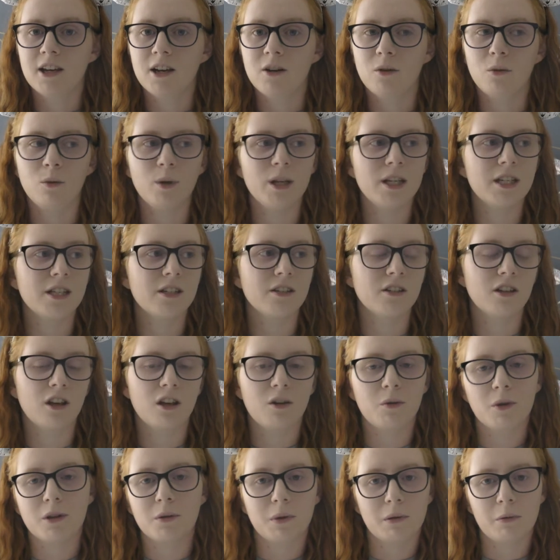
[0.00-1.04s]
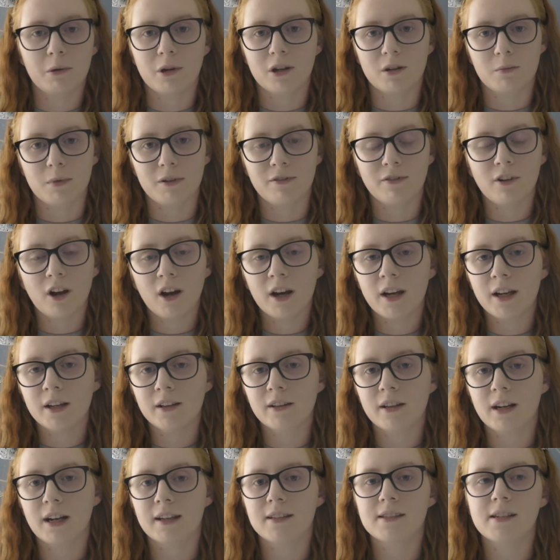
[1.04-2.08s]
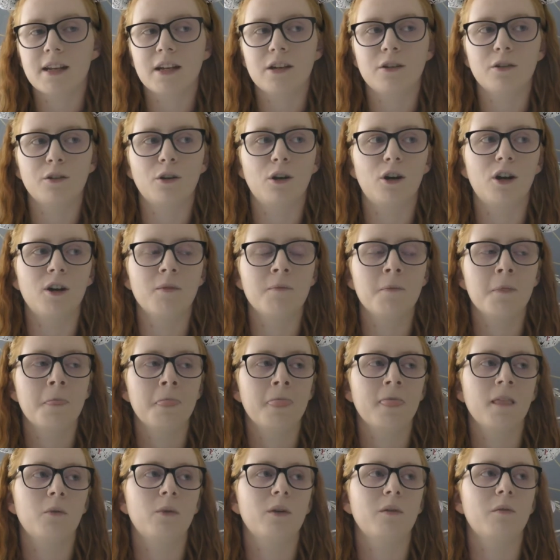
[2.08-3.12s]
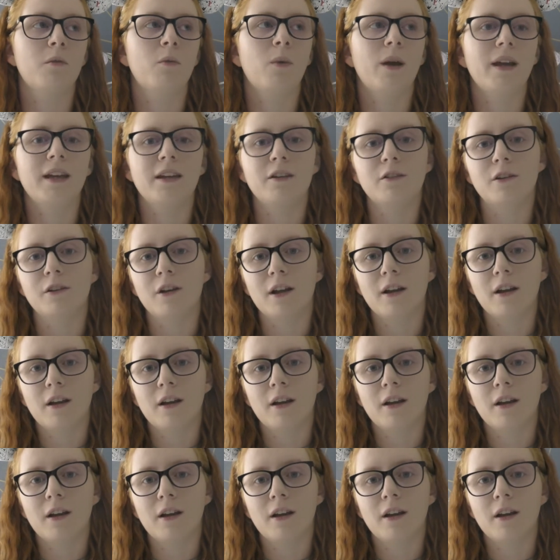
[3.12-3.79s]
we didn't know whether we were going to be flying the next day or not. We were waiting on